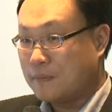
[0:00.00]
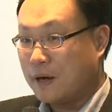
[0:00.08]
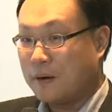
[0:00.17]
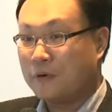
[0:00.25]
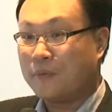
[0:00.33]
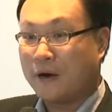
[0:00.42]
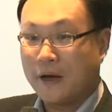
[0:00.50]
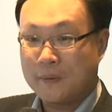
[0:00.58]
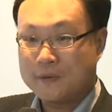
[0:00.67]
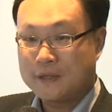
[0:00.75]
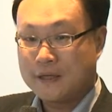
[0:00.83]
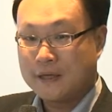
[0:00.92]
mobile
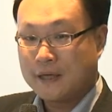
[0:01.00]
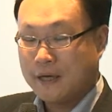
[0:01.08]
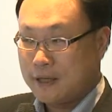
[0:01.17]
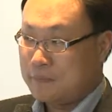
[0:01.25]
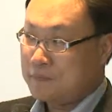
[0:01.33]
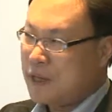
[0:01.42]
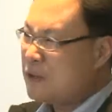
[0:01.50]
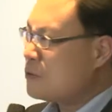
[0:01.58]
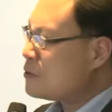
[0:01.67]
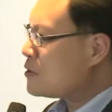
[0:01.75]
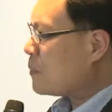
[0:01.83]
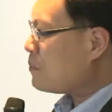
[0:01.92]
apps, and then make
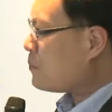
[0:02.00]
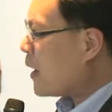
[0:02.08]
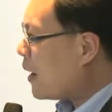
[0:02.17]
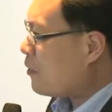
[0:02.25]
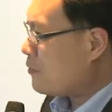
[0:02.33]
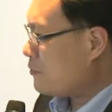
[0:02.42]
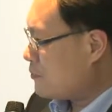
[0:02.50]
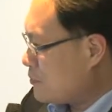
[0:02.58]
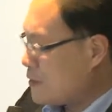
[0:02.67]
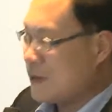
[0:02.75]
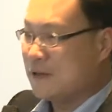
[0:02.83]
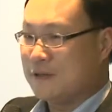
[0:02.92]
use of part of
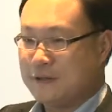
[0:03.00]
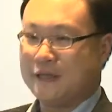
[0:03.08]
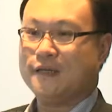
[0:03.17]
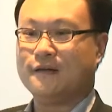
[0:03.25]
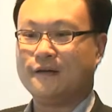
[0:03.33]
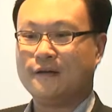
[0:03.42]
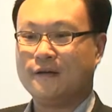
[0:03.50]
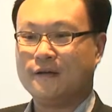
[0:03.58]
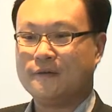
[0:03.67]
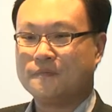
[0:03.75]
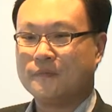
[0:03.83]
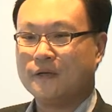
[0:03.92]
the data.
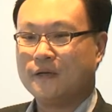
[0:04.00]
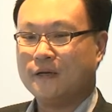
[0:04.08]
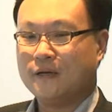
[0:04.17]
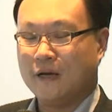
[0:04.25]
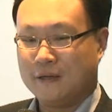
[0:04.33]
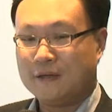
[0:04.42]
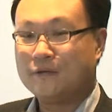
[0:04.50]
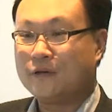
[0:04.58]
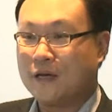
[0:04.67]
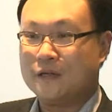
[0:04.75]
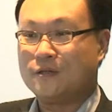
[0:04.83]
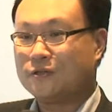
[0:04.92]
And then you
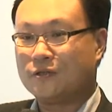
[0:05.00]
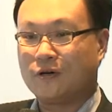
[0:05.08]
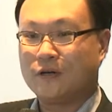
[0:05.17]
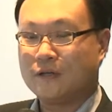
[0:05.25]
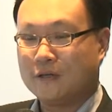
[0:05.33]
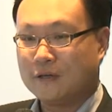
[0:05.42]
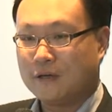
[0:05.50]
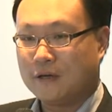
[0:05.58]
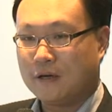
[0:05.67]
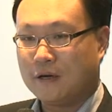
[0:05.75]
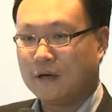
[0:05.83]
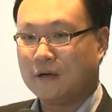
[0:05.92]
can join
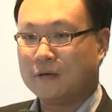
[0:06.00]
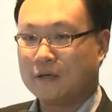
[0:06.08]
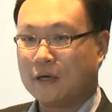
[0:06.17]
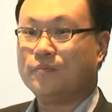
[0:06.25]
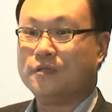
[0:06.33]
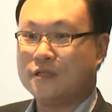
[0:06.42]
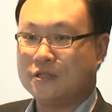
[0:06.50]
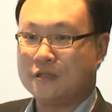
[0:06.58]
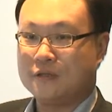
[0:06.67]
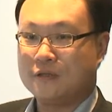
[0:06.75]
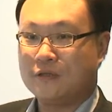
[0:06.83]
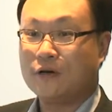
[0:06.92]
the
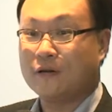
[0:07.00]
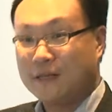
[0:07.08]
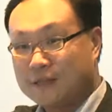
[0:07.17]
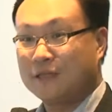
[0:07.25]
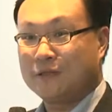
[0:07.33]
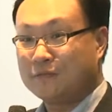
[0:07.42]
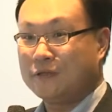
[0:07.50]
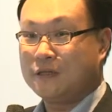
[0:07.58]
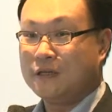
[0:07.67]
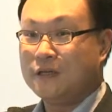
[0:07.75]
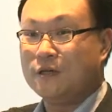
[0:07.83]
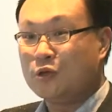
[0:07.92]
competition. Not necessary